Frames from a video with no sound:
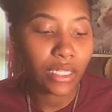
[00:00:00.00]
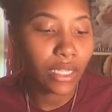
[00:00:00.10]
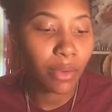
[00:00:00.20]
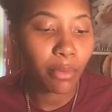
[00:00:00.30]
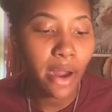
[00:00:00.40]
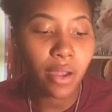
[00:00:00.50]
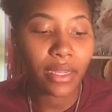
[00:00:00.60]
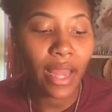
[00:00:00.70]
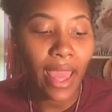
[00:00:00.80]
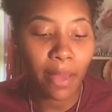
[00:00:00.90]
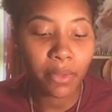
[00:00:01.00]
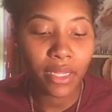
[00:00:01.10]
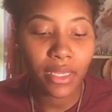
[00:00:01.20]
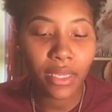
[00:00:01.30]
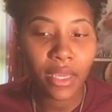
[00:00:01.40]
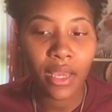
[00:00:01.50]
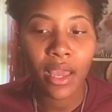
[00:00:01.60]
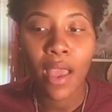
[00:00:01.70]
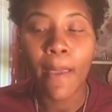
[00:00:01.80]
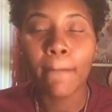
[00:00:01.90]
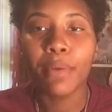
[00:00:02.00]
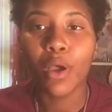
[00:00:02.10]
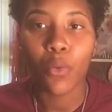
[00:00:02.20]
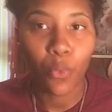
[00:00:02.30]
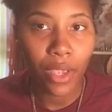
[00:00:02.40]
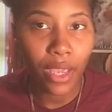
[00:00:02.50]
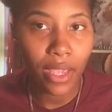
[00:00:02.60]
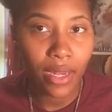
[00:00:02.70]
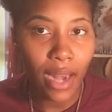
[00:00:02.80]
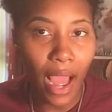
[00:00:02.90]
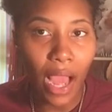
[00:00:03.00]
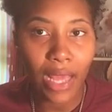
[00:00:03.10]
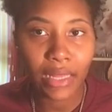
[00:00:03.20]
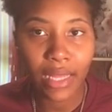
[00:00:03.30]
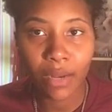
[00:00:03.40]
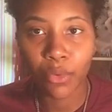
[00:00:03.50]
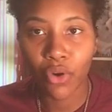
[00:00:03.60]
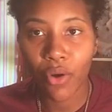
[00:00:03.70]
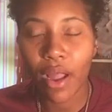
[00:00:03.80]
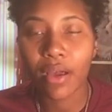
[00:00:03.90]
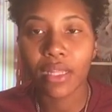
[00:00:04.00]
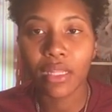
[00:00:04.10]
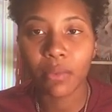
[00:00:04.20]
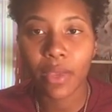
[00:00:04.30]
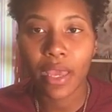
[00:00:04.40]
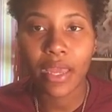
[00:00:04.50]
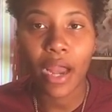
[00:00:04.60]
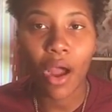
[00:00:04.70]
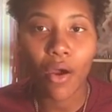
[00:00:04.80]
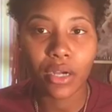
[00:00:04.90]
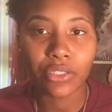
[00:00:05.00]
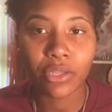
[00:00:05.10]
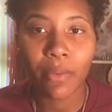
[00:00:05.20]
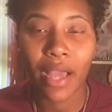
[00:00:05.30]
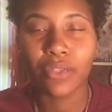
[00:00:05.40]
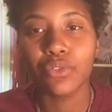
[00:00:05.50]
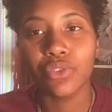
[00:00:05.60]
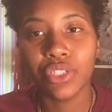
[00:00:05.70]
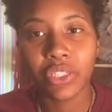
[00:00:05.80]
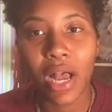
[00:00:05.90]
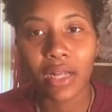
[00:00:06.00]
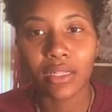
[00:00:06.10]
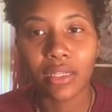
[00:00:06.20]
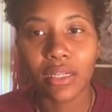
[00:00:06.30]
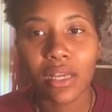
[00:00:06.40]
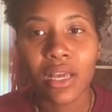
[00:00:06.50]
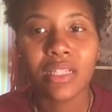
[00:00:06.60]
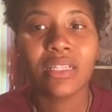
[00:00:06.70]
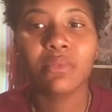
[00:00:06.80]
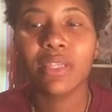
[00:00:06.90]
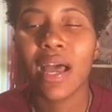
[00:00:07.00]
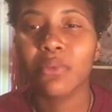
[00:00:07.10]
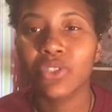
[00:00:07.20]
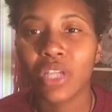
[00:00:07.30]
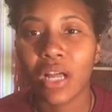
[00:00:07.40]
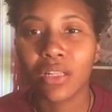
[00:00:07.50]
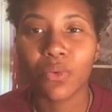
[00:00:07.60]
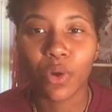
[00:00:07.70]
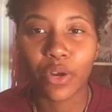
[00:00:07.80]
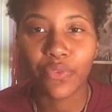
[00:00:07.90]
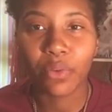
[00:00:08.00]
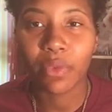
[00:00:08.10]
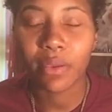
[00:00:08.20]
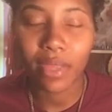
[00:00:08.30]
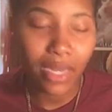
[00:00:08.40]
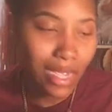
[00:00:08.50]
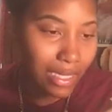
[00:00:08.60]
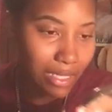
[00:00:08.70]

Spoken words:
Dip Brow in Ebony. But when I let them grow out a little bit and I arch them, I use chocolate. Sometimes chocolate work for me, and then